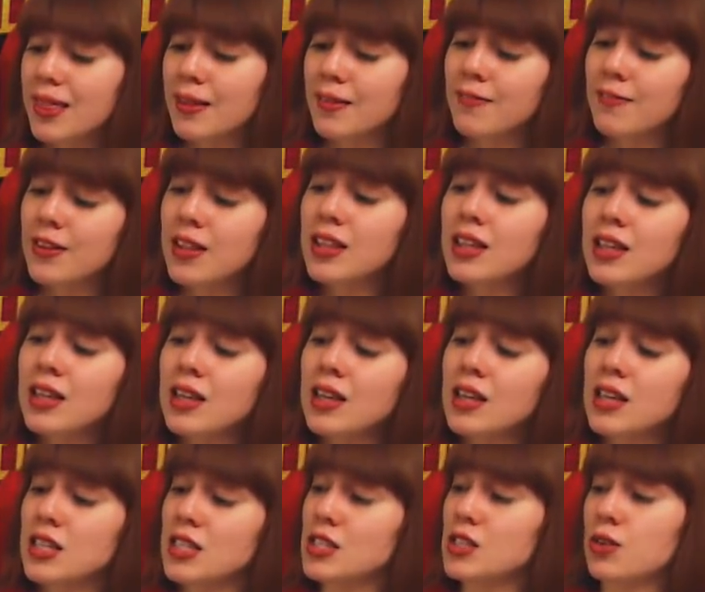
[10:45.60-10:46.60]
the villain
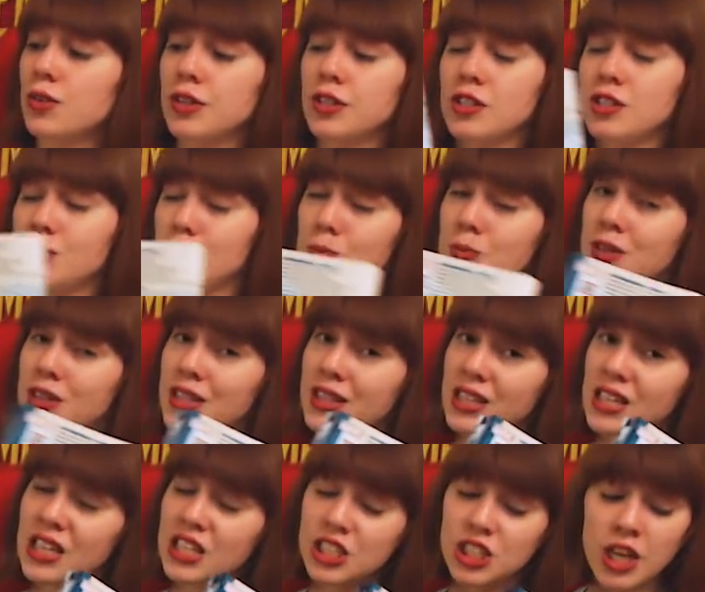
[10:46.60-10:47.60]
is going to be
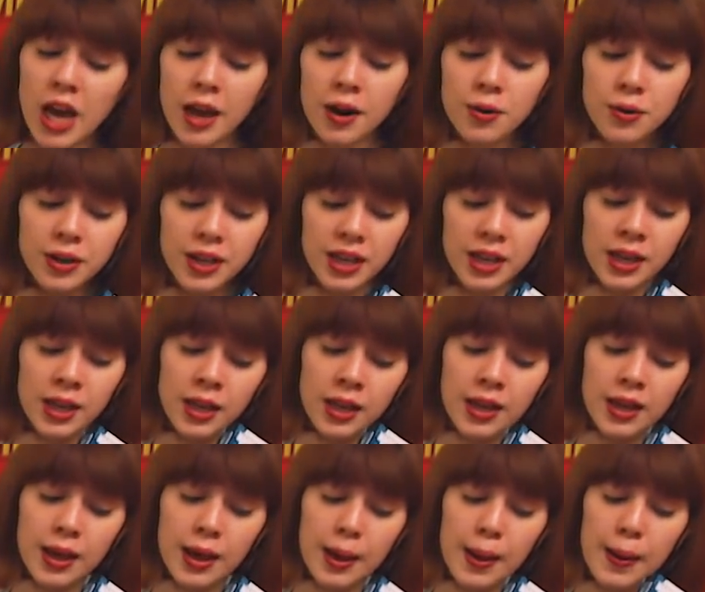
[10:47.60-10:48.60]
the Shadow
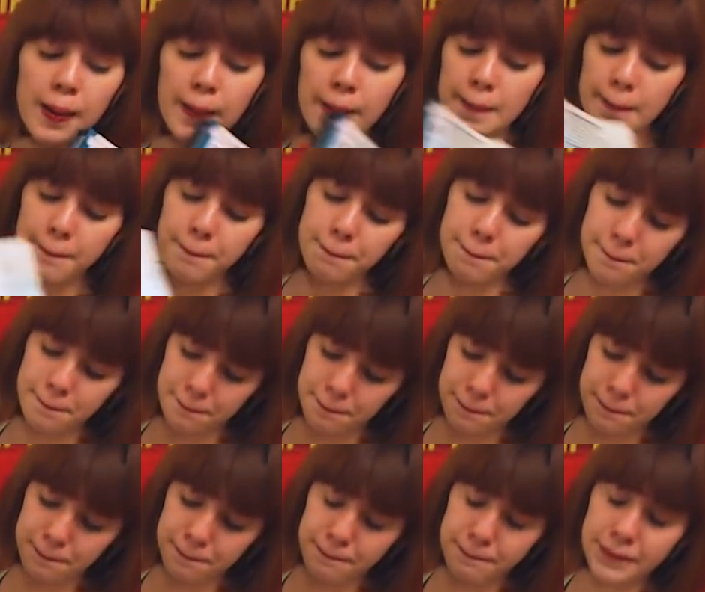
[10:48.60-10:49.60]
King,
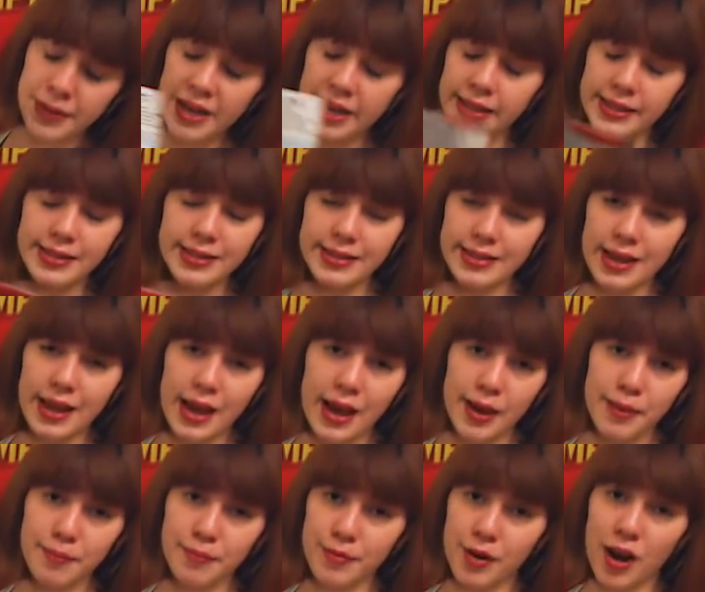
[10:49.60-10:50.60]
but
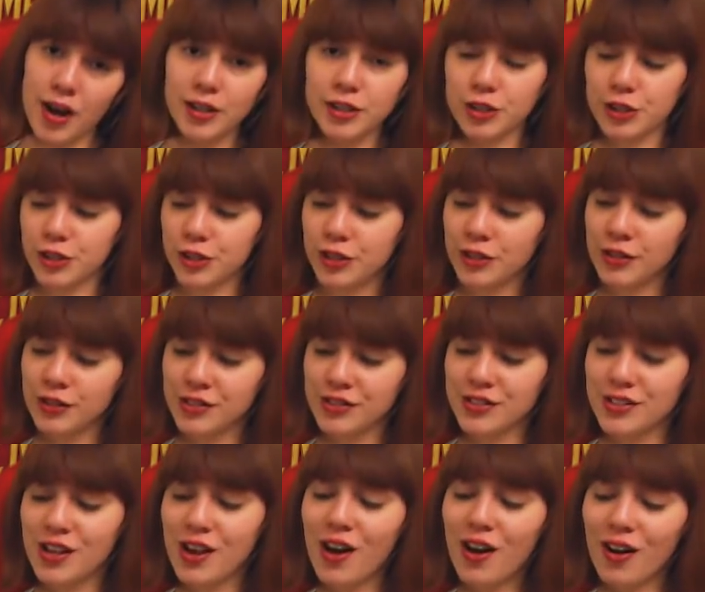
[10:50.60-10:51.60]
I'm not sure,
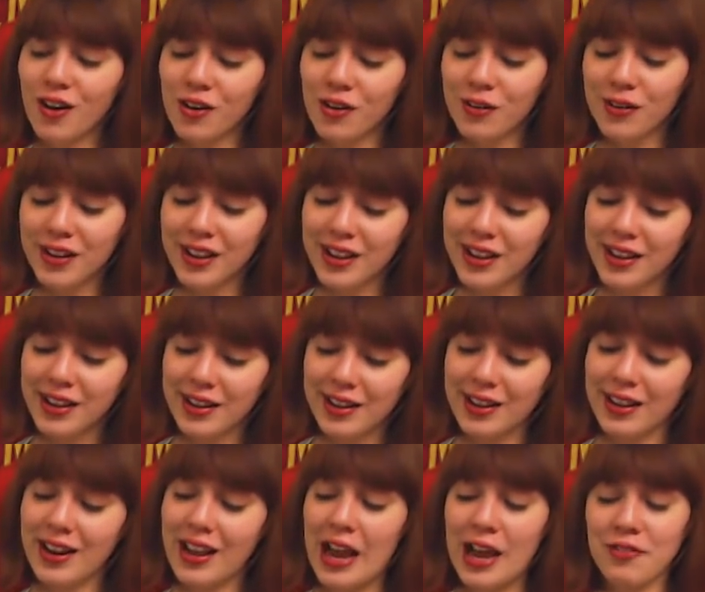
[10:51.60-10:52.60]
so
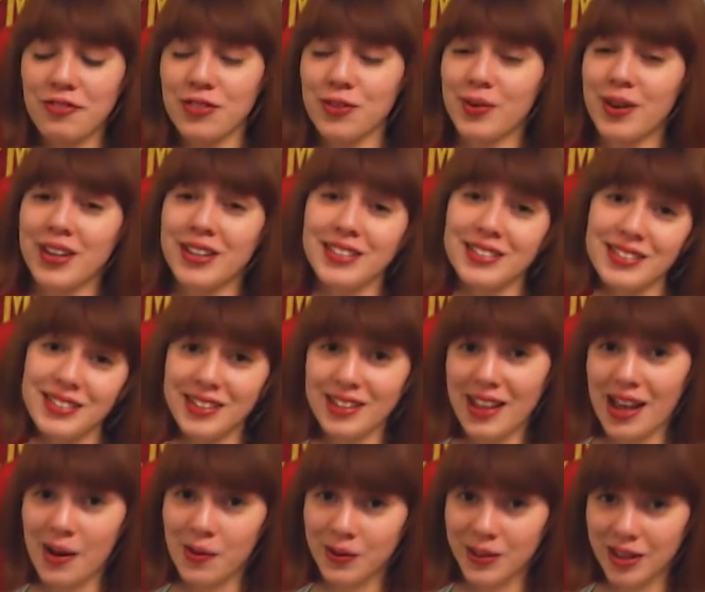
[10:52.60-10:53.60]
gonna have to wait until
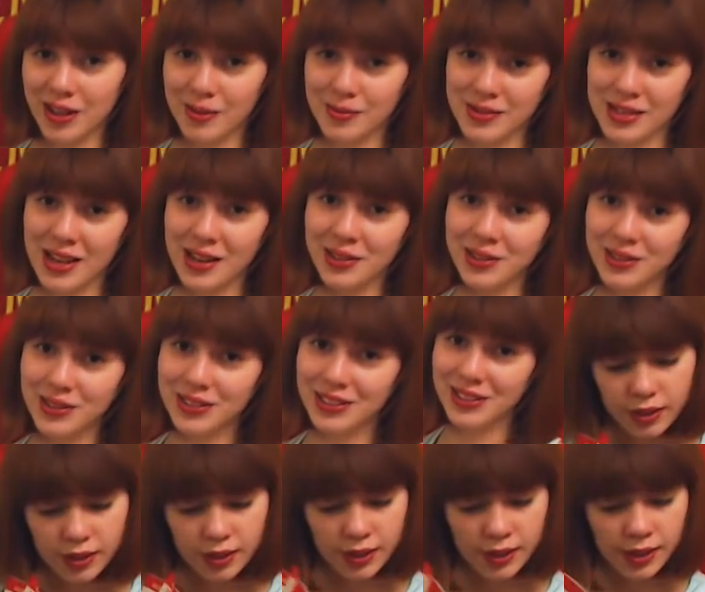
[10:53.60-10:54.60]
that one comes out.
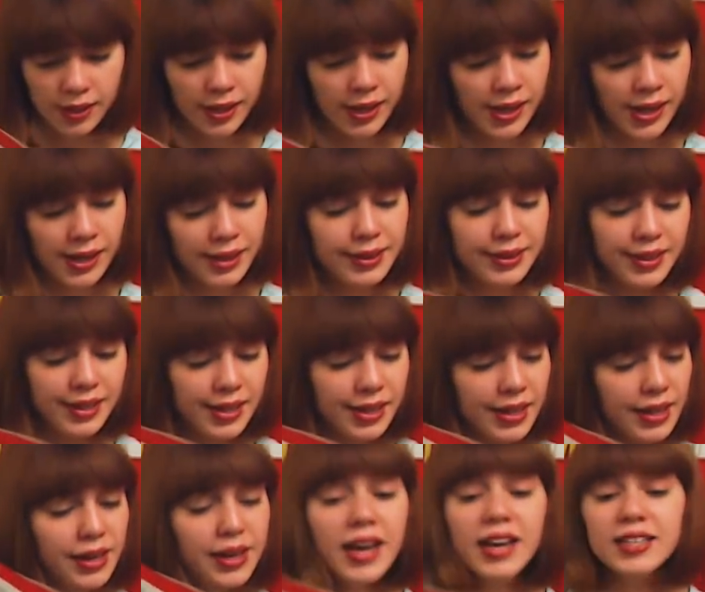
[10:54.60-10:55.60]
And
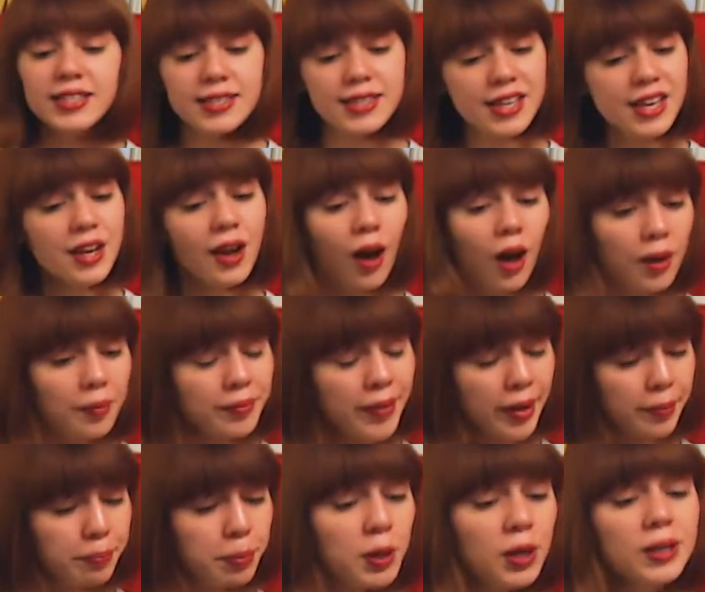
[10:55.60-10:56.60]
the next thing on
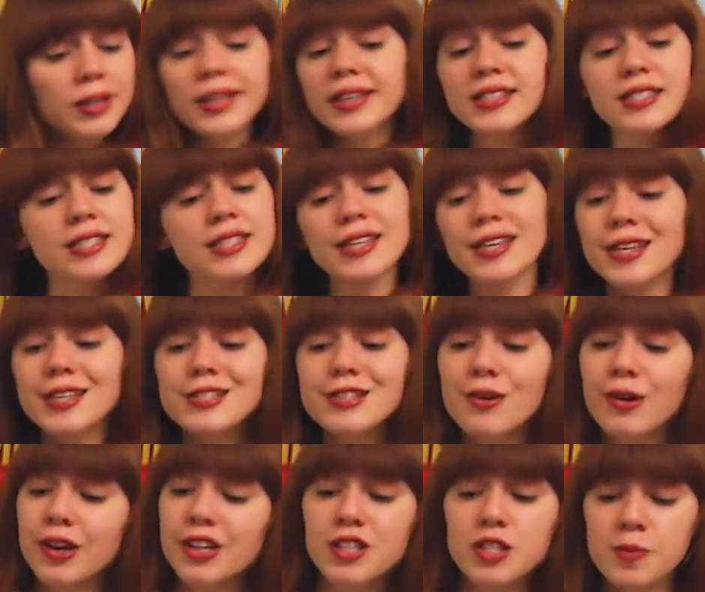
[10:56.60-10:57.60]
my pull list is
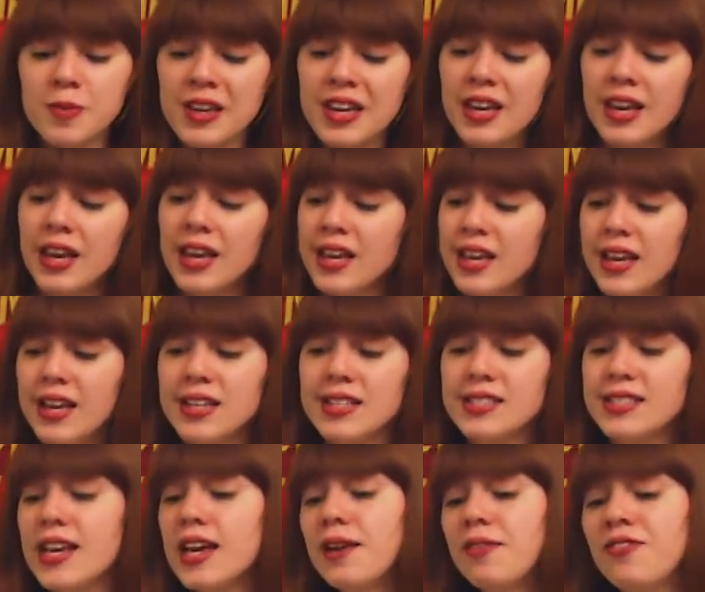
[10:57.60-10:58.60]
going to be
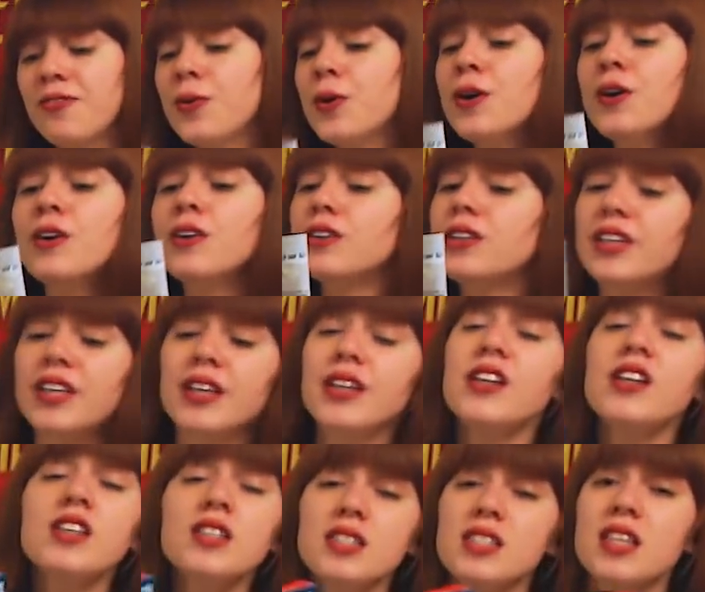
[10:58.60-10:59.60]
Deadpool
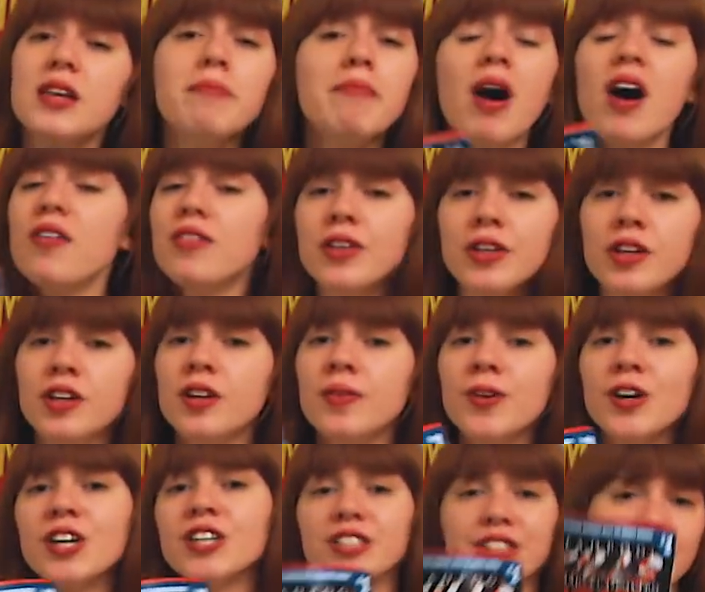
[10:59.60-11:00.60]
Kills the Marvel
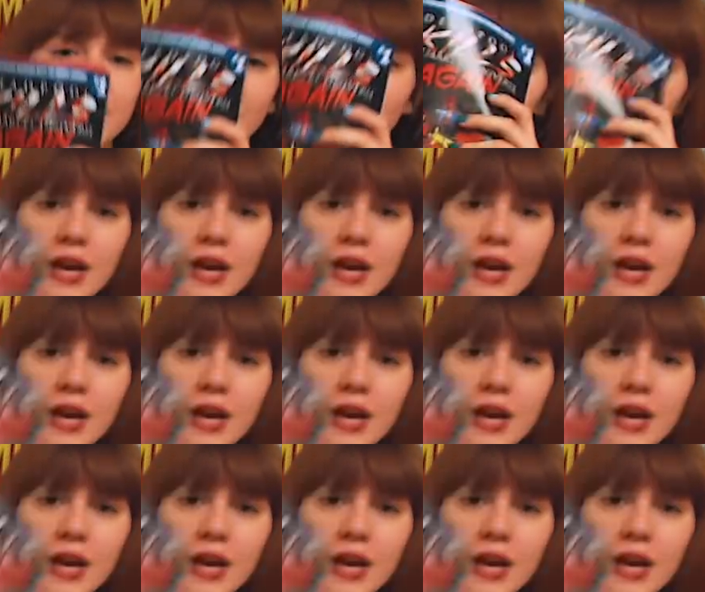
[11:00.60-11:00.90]
Universe